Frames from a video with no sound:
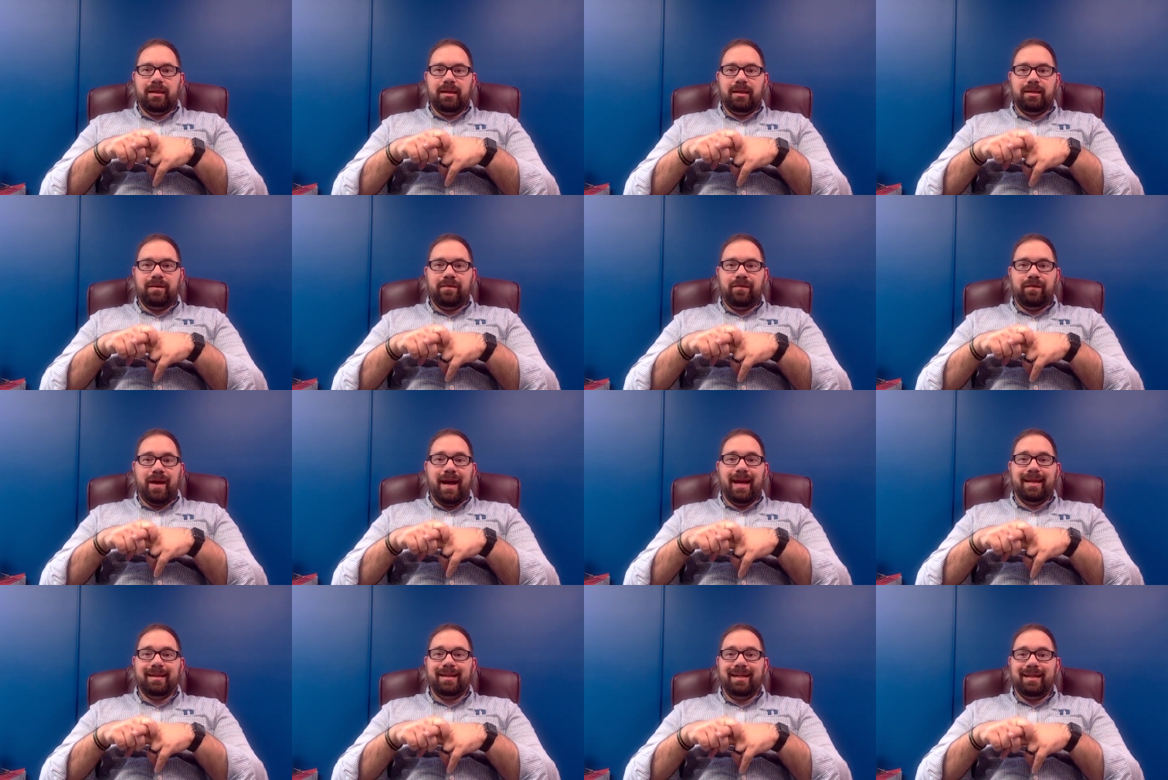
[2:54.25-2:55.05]
the
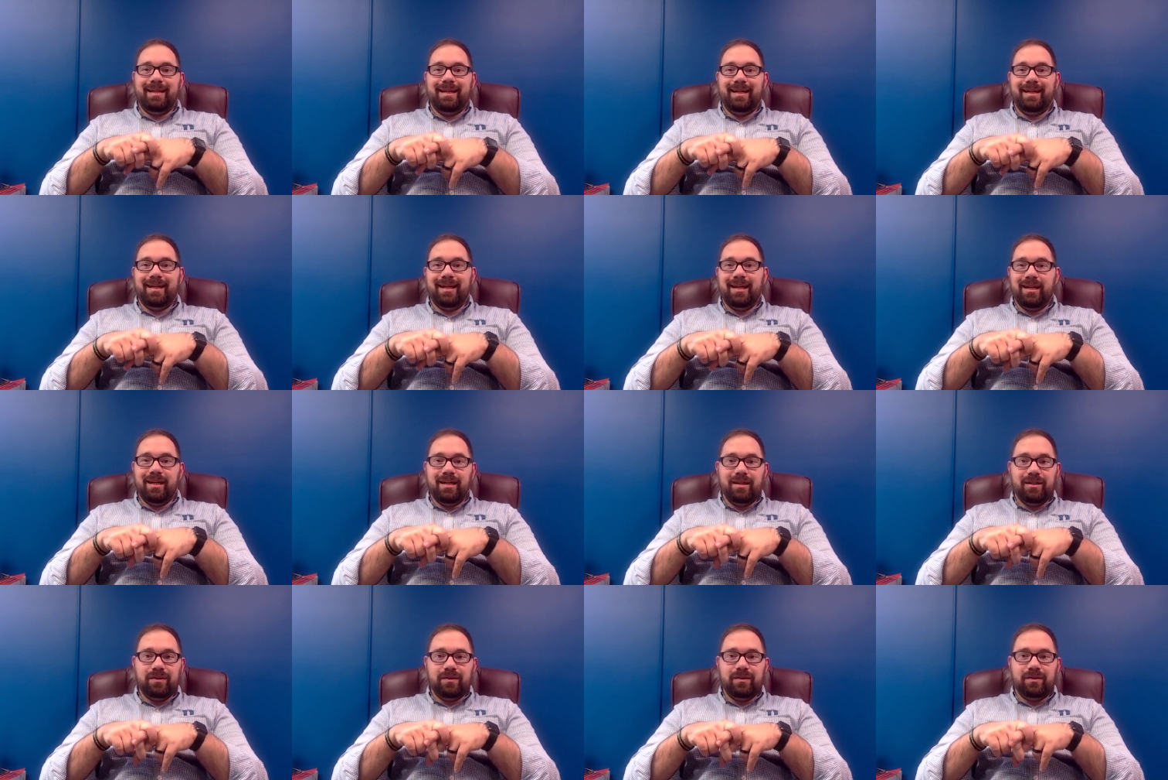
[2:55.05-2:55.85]
fact that He
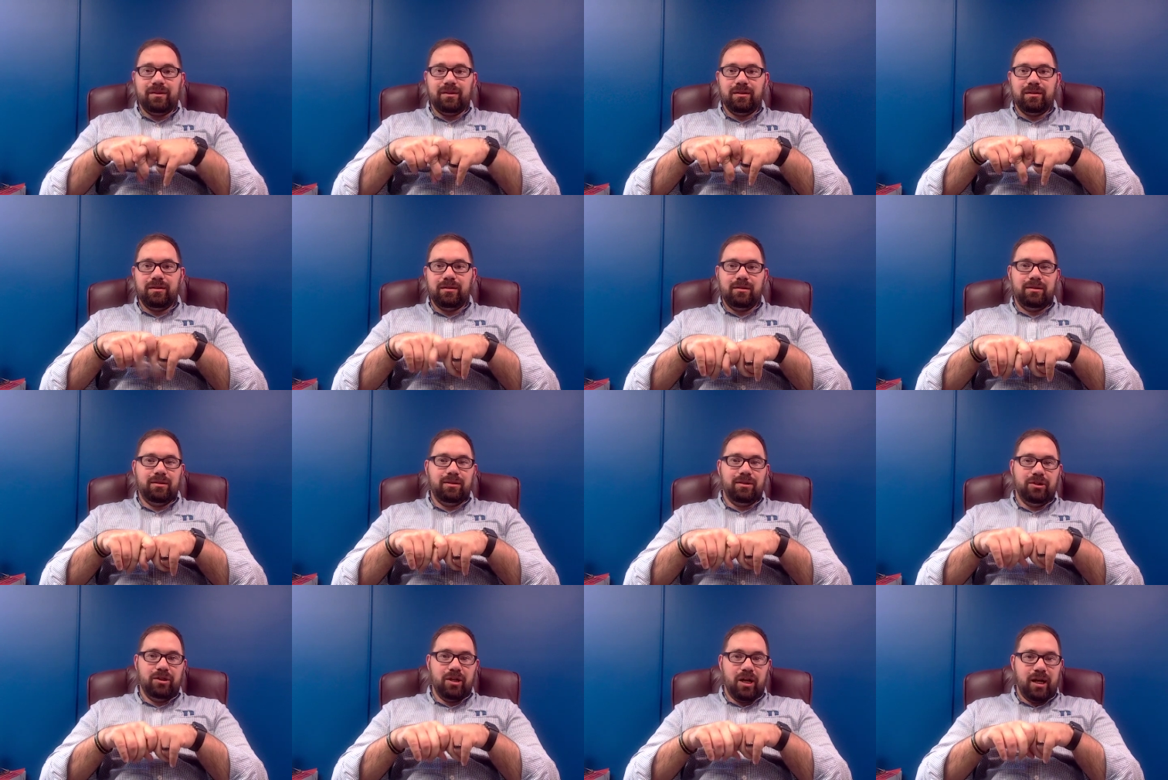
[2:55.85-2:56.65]
is
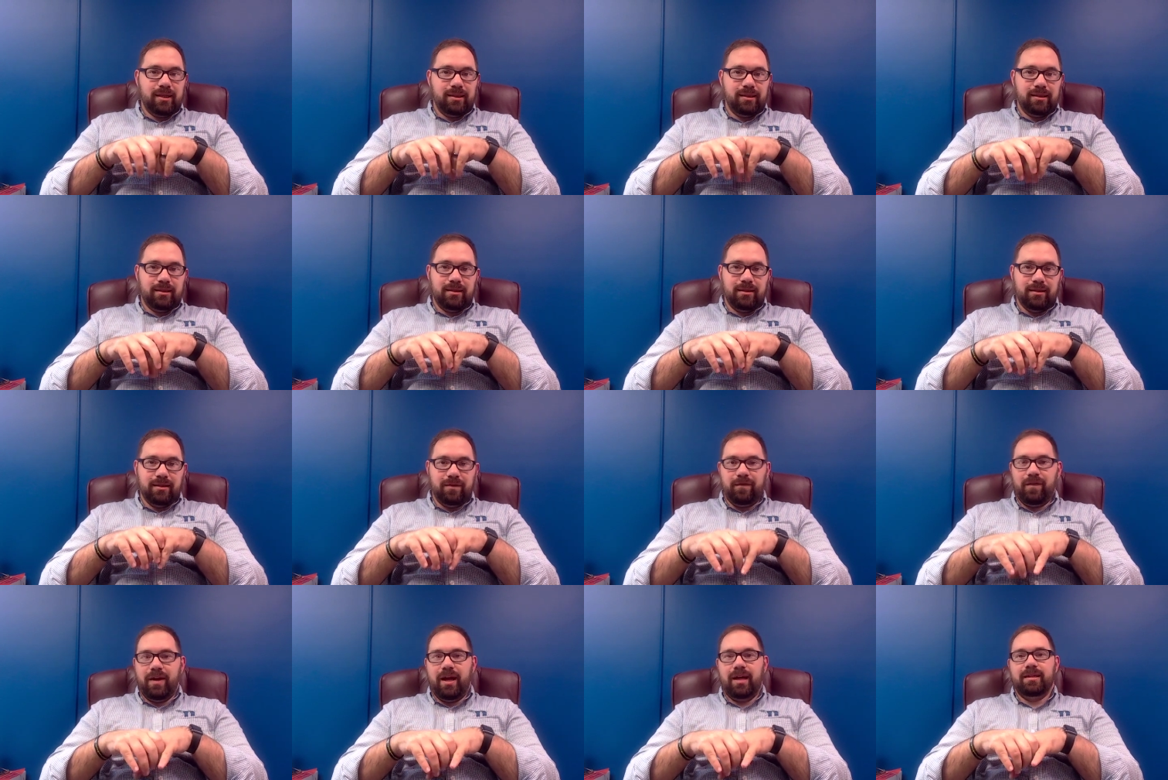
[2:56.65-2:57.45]
just, the
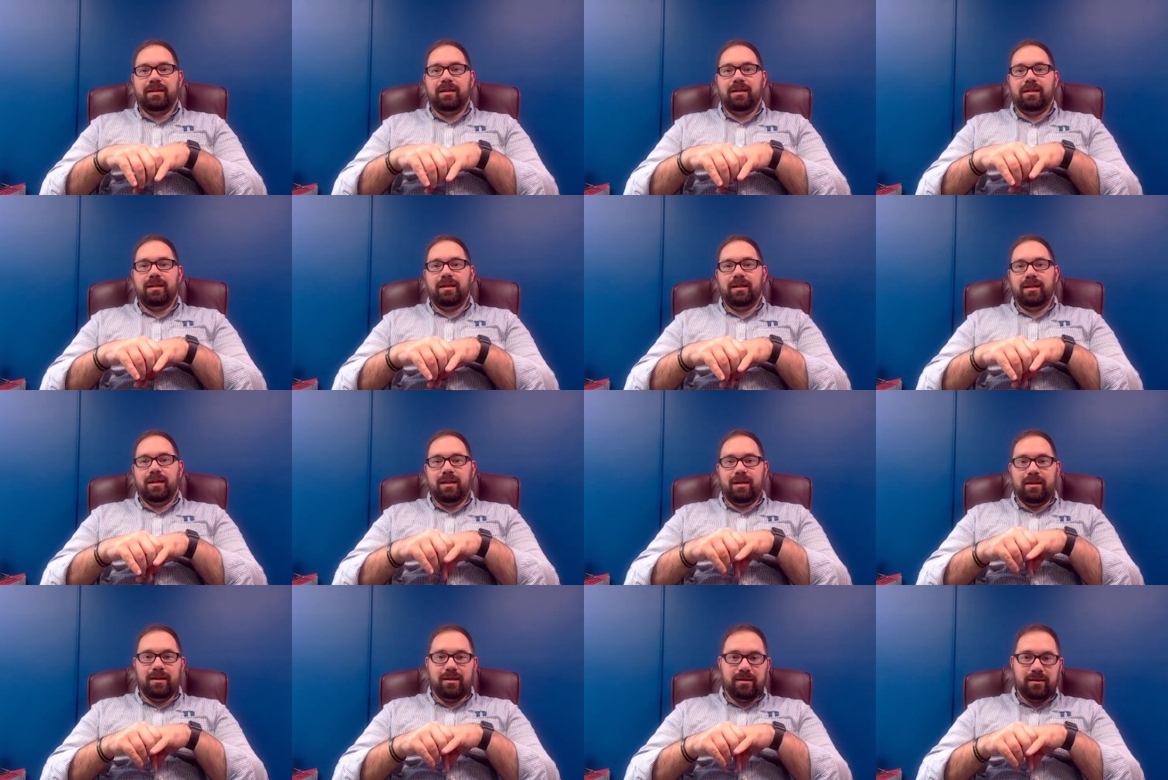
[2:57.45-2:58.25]
fact that He
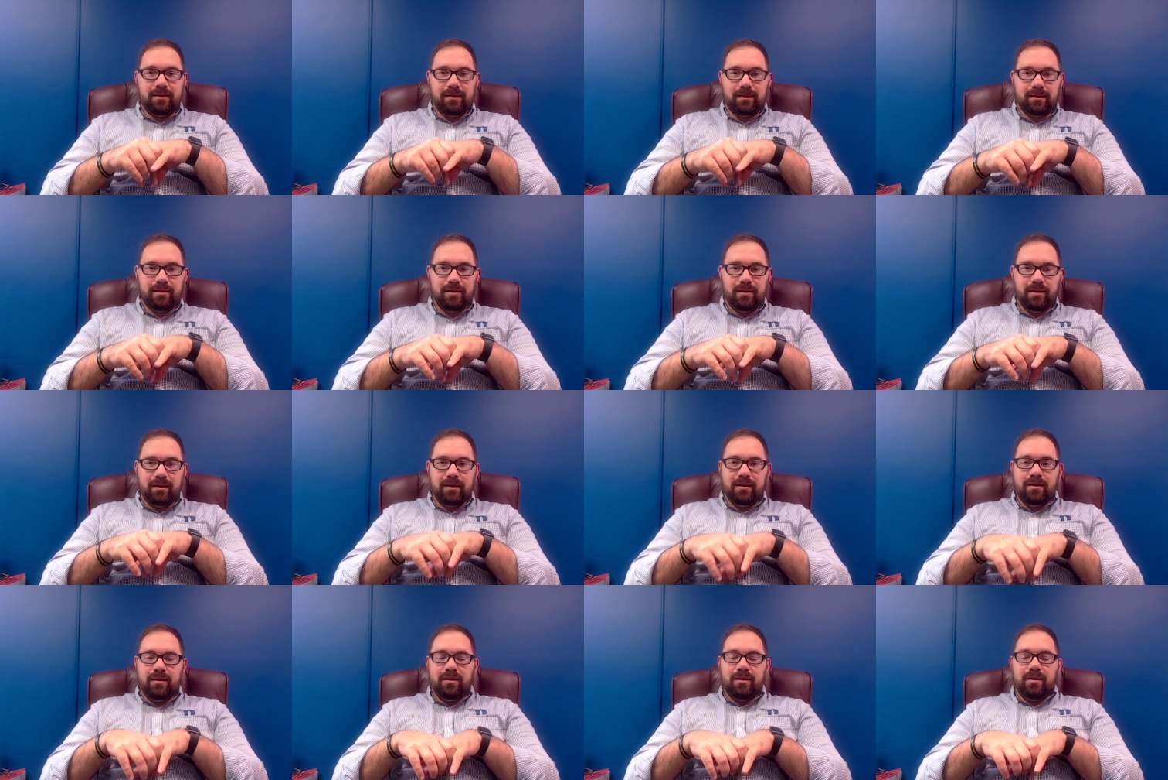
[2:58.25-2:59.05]
is
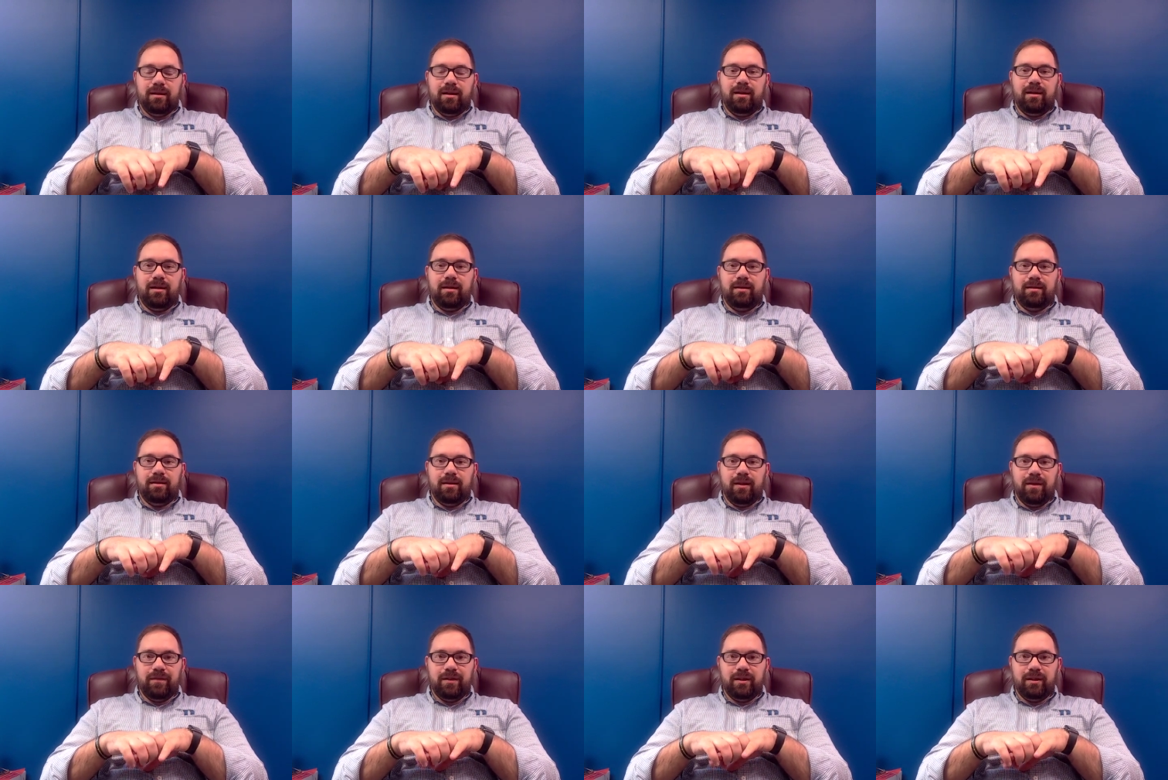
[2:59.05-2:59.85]

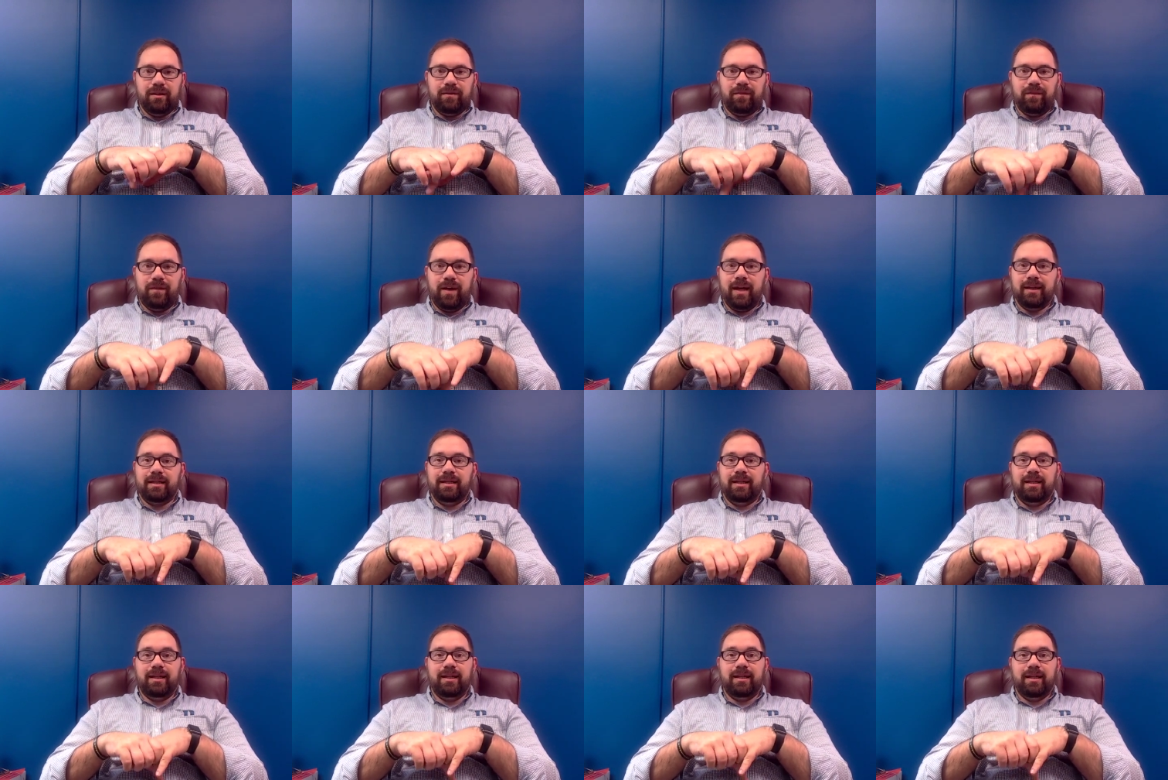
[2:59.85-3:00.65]
loving, the fact
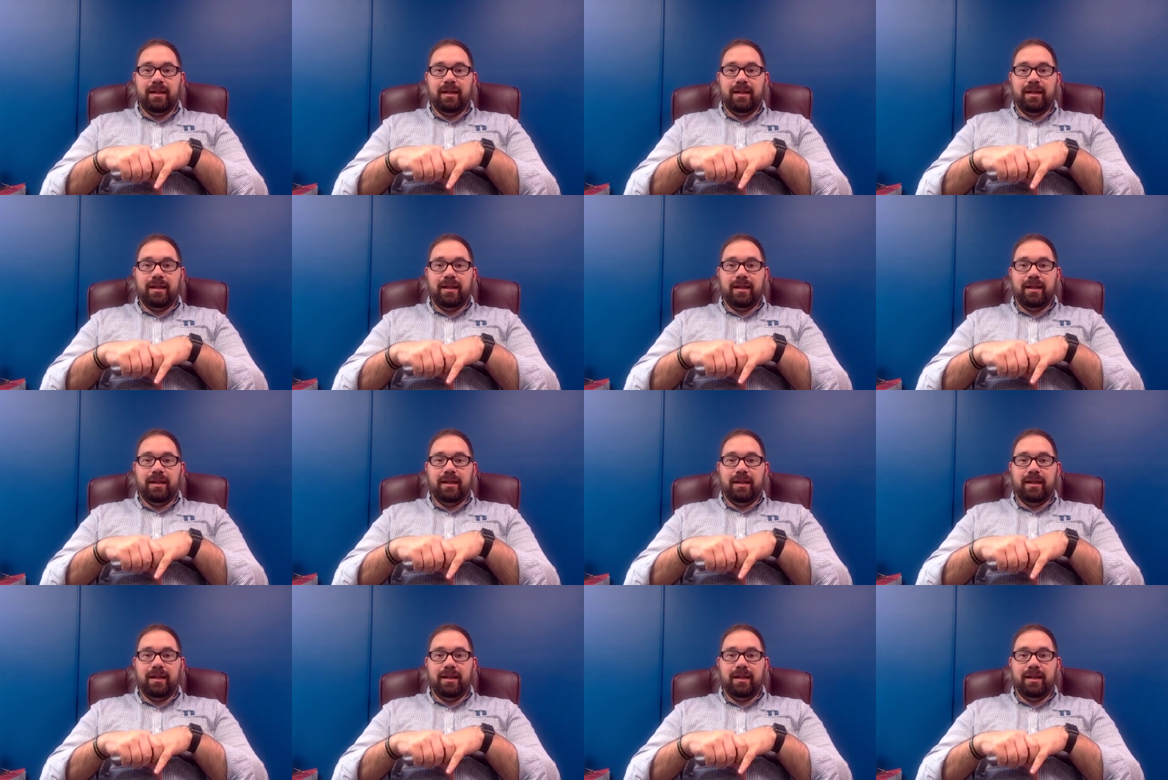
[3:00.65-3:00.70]
that He